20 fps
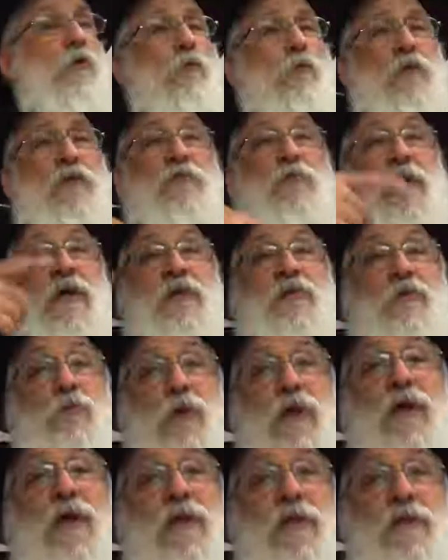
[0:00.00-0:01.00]
Which, by the
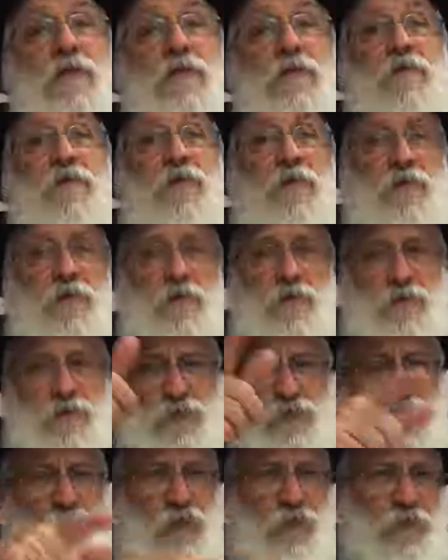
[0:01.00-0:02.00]
way,
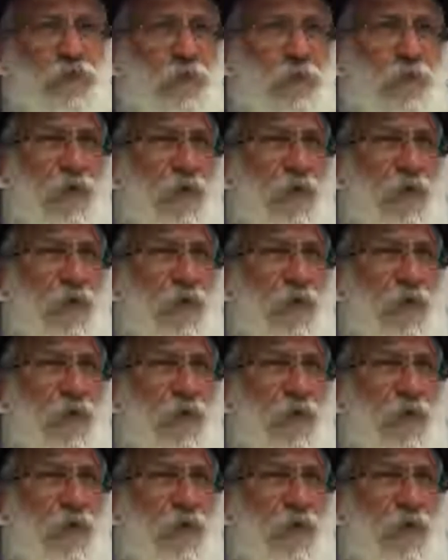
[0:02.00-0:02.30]
just from